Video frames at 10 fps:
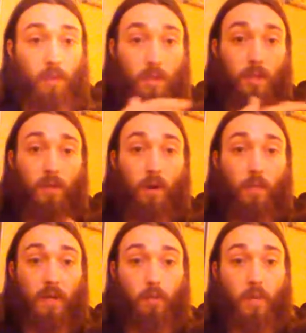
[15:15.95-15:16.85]
this
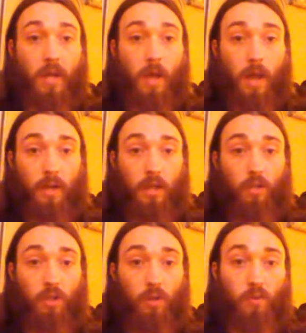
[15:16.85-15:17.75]
arm is behind a
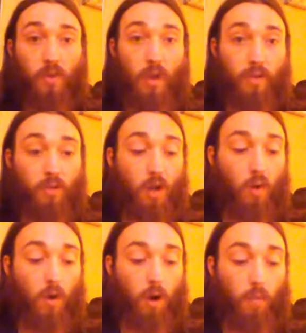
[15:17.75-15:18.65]
shield, so has
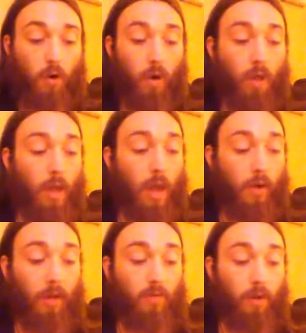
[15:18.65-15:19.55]
no armor.
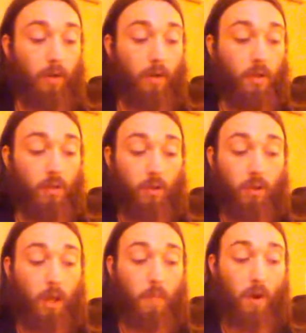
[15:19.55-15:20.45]
However, the
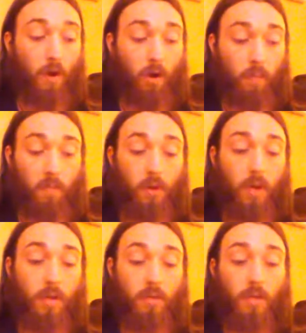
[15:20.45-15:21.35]
club arm
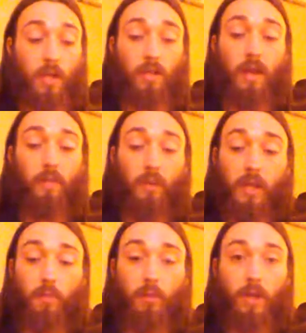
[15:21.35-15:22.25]
does have
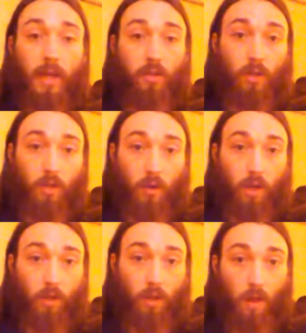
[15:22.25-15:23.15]
plate protection
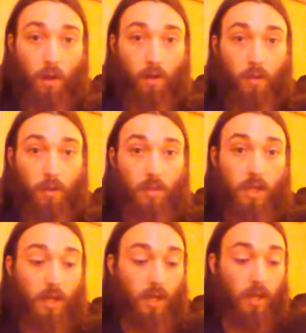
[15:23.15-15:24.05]
going along
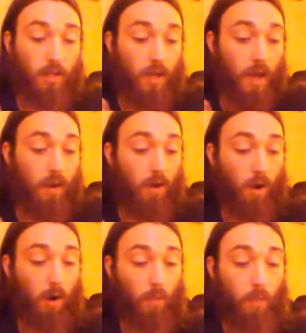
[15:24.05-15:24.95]
the entire
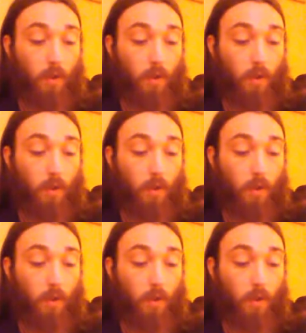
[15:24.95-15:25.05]
arm,